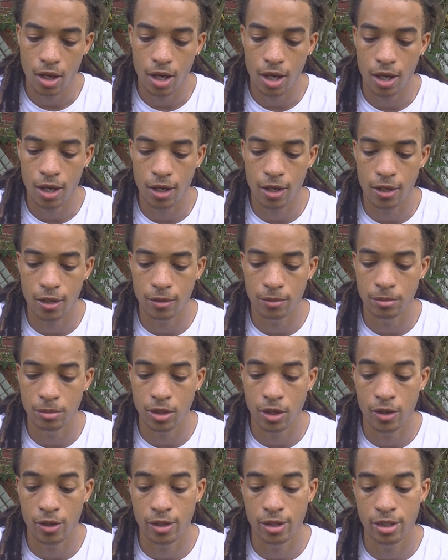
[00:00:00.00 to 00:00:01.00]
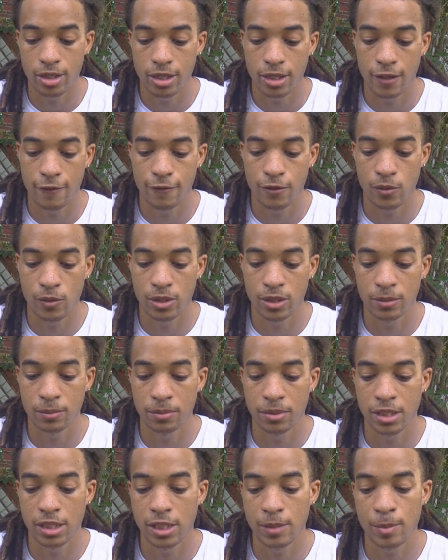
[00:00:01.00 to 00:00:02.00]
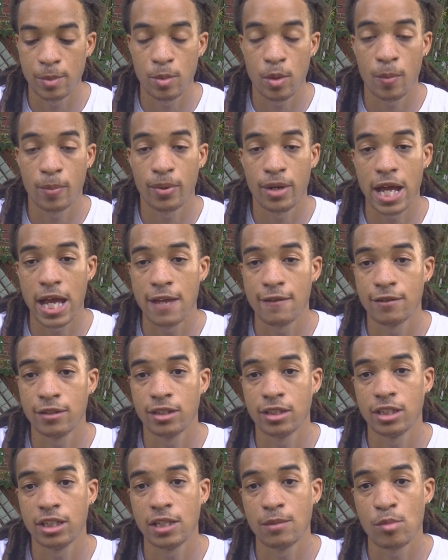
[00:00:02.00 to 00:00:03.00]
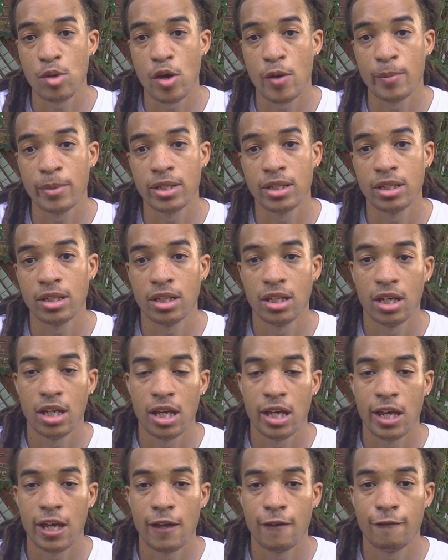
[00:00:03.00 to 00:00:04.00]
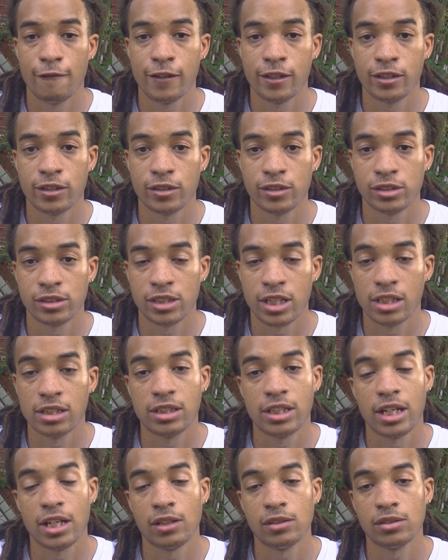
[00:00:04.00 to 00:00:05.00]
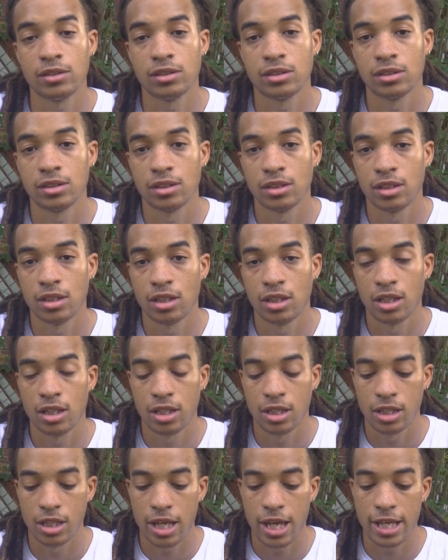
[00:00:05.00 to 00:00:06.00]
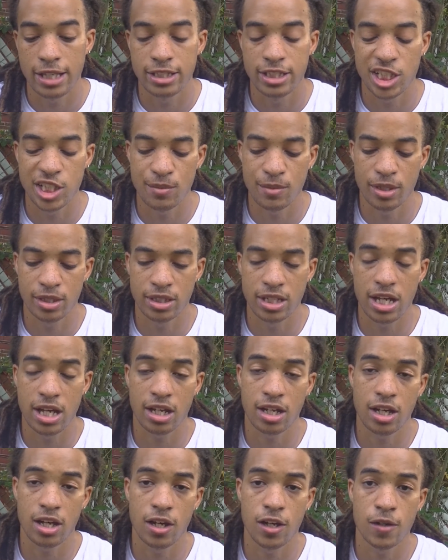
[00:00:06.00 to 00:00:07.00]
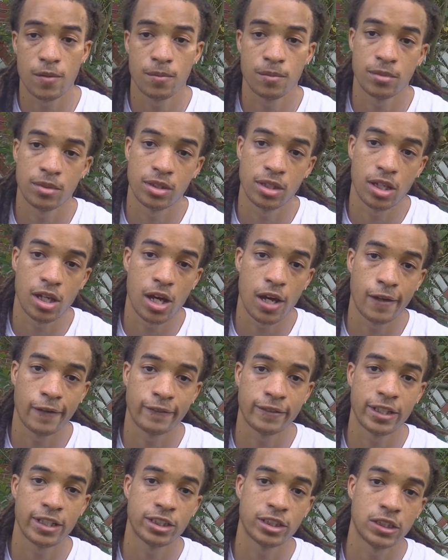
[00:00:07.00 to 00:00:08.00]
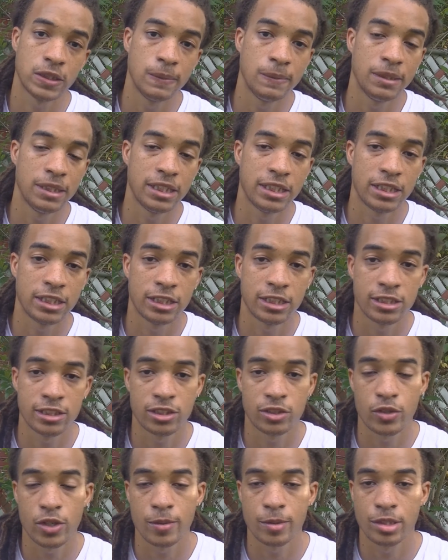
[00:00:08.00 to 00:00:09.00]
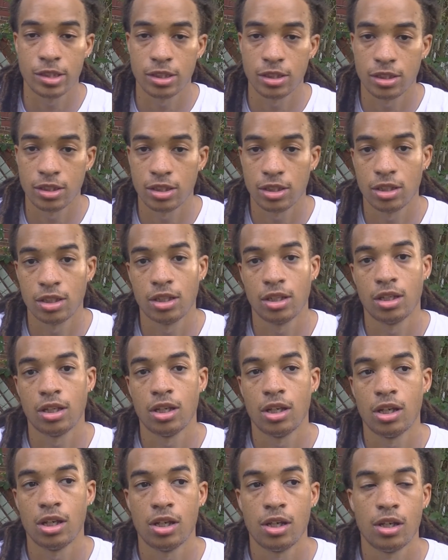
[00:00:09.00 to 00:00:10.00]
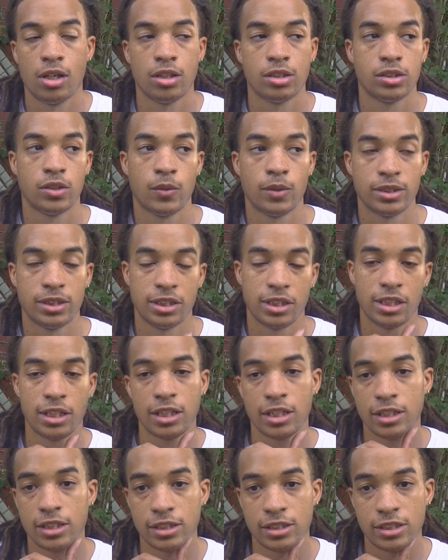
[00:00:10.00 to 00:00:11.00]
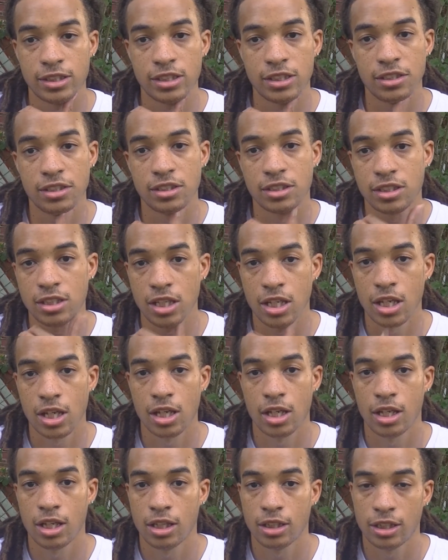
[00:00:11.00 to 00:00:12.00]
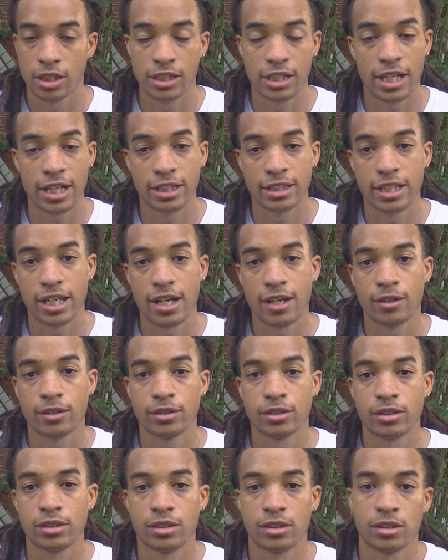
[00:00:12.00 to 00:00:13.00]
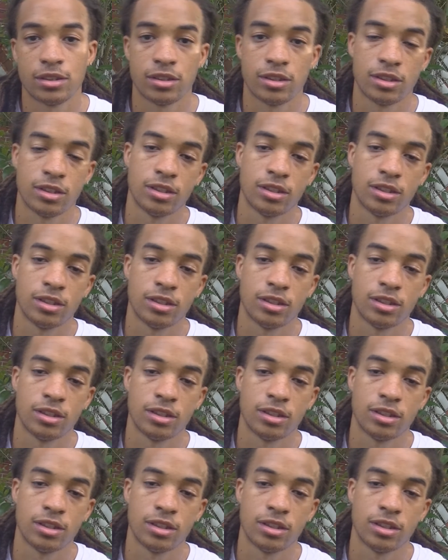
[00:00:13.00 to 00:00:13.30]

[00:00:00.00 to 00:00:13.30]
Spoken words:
Or if you want to be a little bit more private, you can email me at victorsninthhouse@gmail.com. All of that should be in the description. So once again, this is the Ninth House.